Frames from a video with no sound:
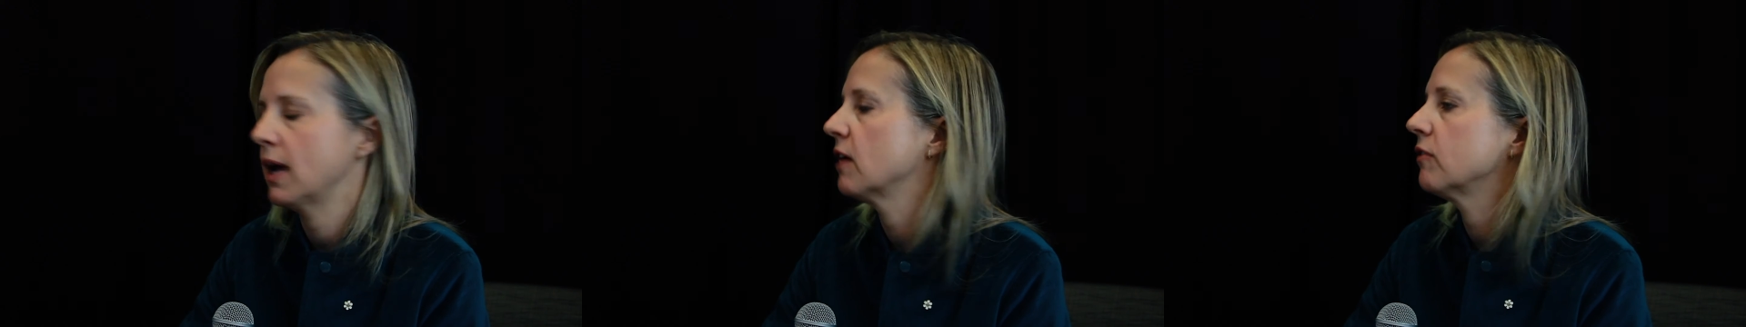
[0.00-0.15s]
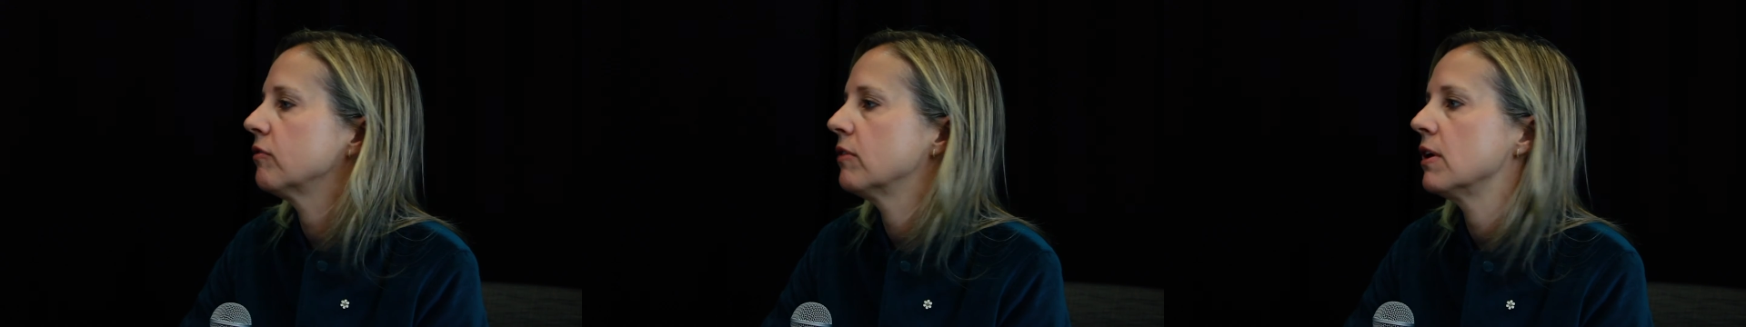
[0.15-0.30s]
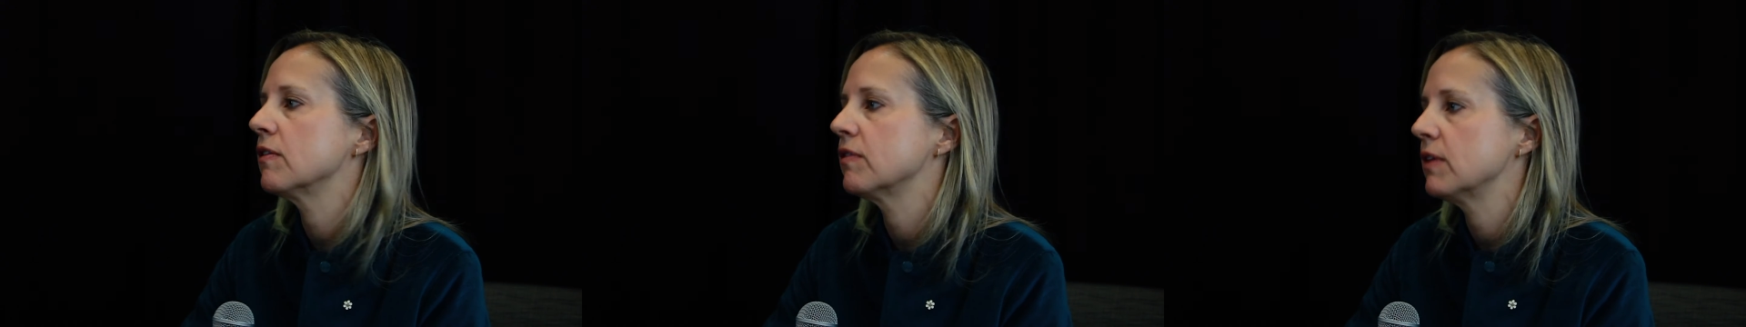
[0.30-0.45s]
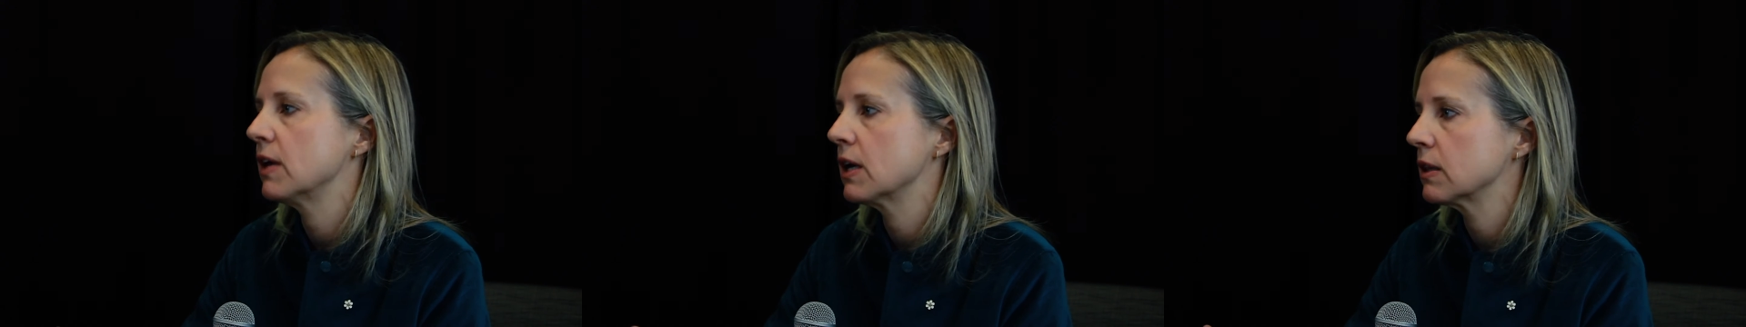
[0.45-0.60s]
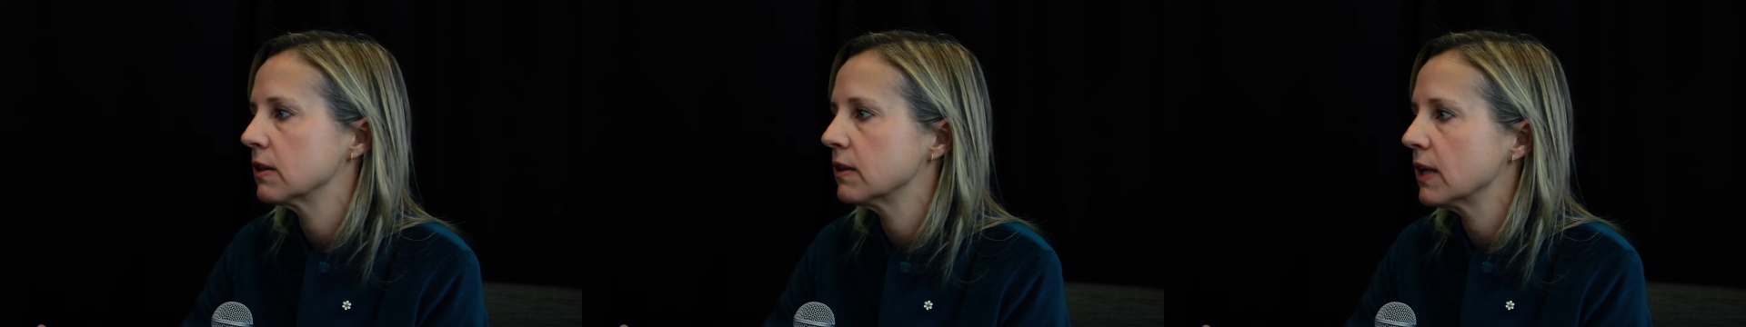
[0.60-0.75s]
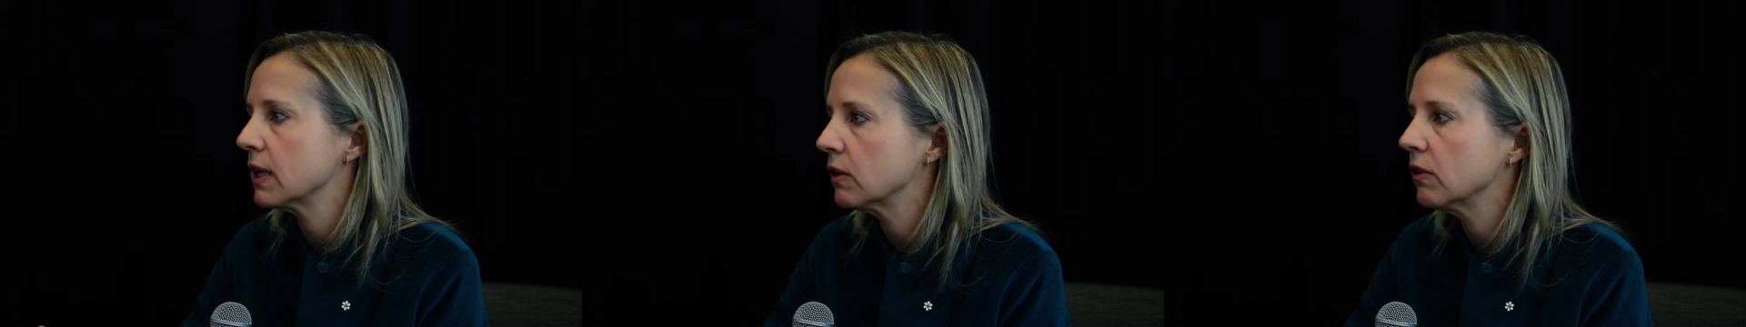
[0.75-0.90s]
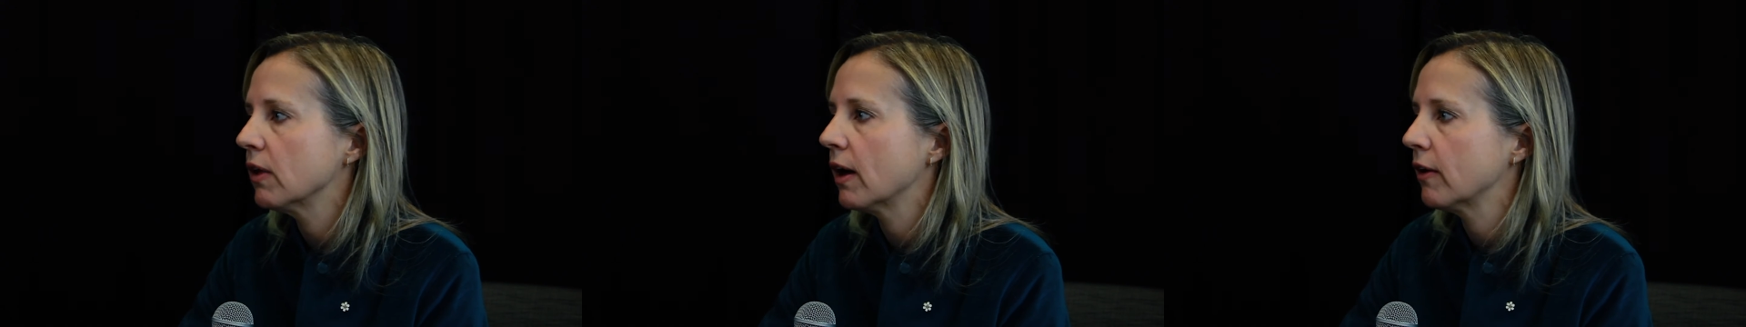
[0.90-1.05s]
everything
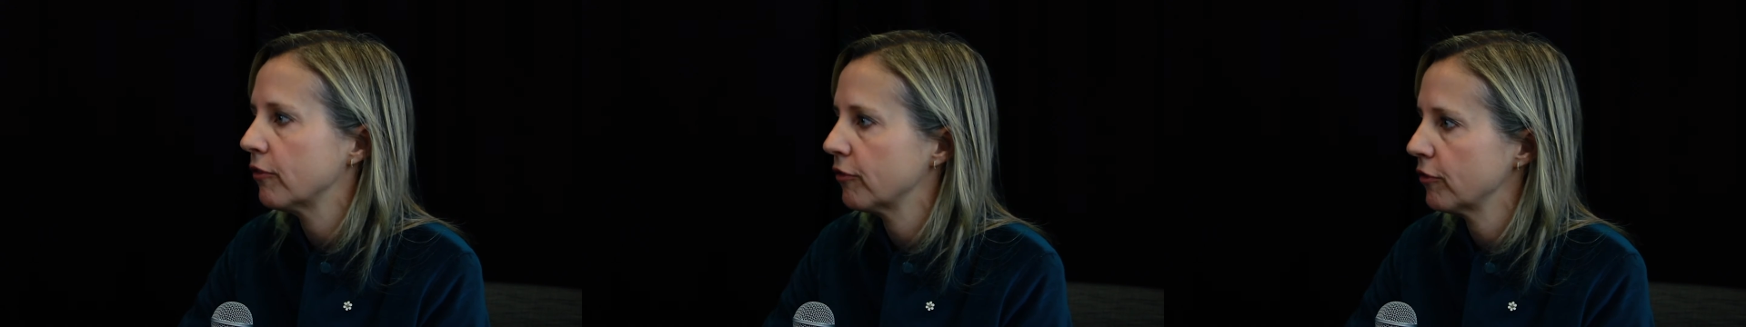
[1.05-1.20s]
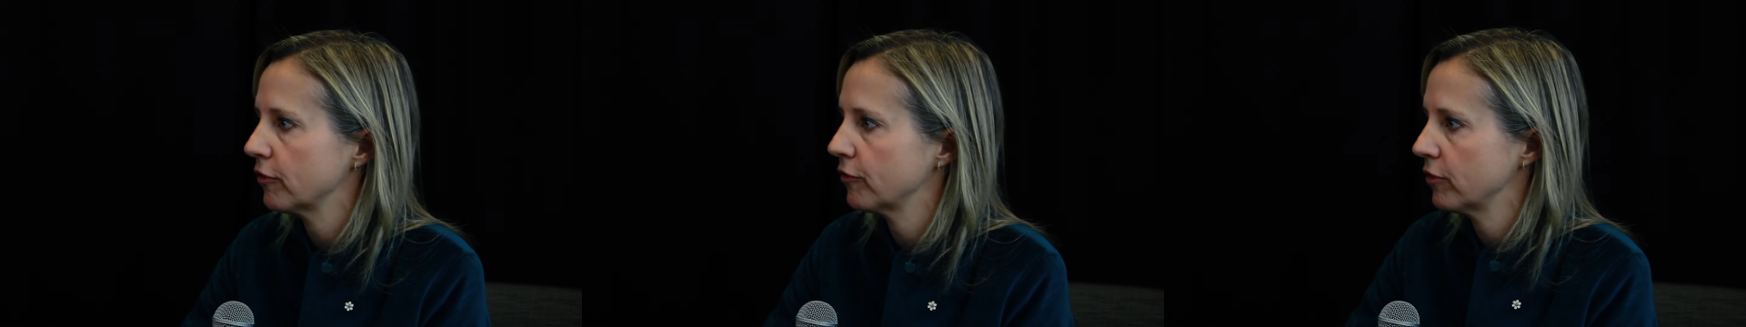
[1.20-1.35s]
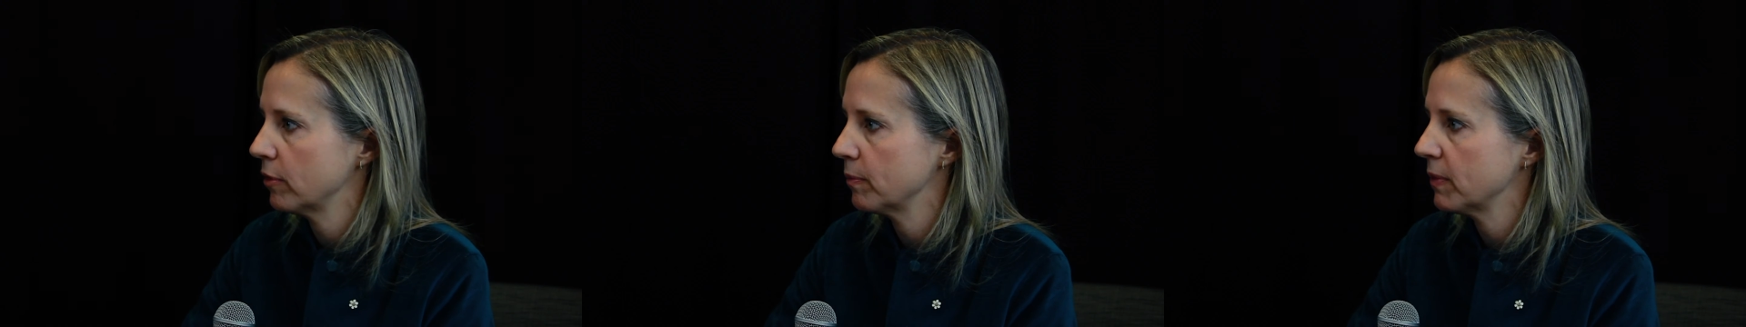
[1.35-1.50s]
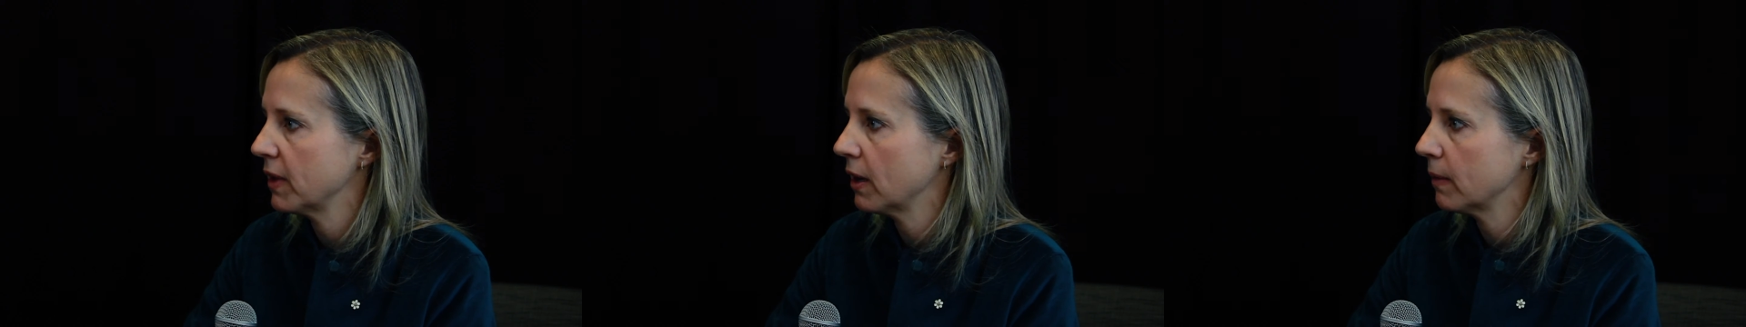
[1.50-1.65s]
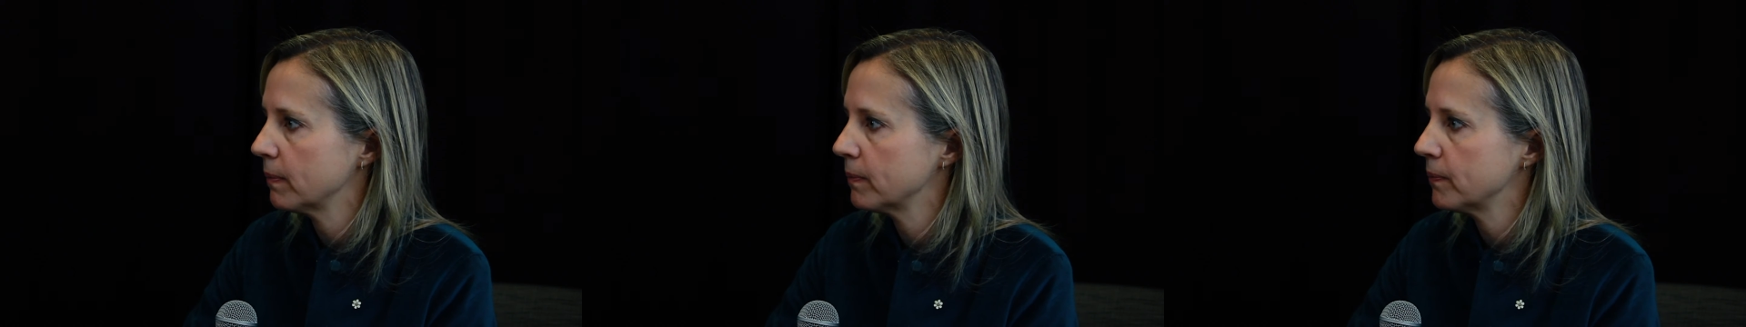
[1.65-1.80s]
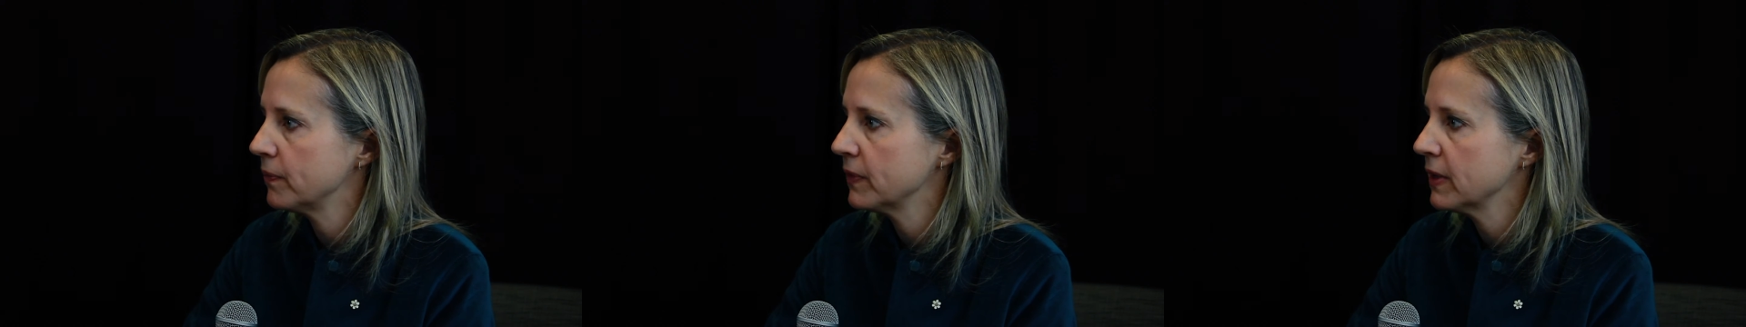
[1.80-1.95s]
they love from them.